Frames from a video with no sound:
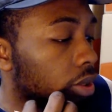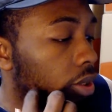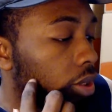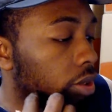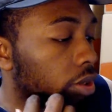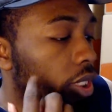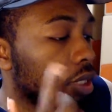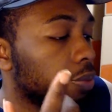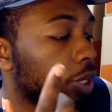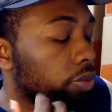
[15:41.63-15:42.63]
Because you need
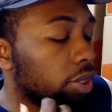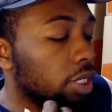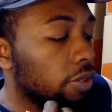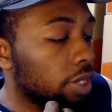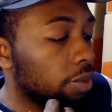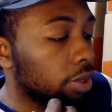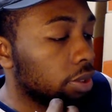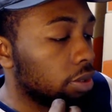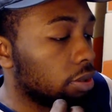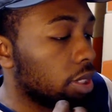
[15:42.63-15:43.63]
as many receiving
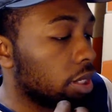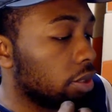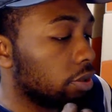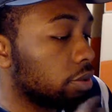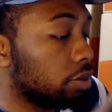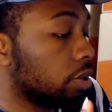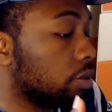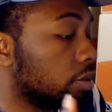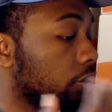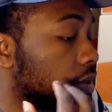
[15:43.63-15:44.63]
options as you can, as
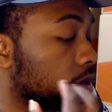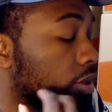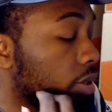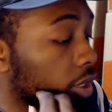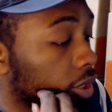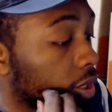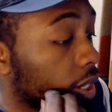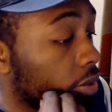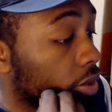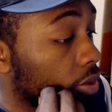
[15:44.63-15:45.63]
you can get
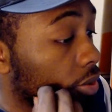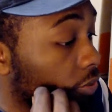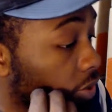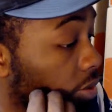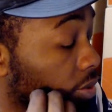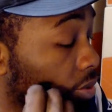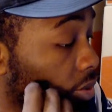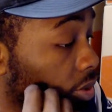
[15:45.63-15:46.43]
out there on the field.